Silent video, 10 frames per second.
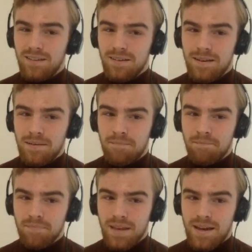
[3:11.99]

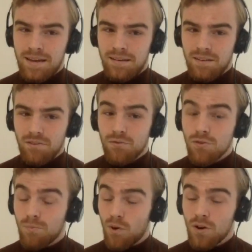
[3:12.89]
And through
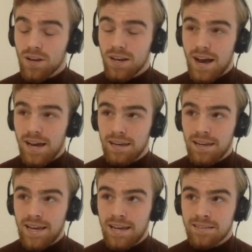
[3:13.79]
the book, I
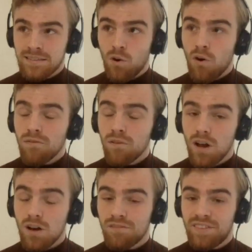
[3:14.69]
learned an awful
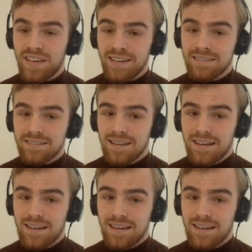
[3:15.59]
lot of things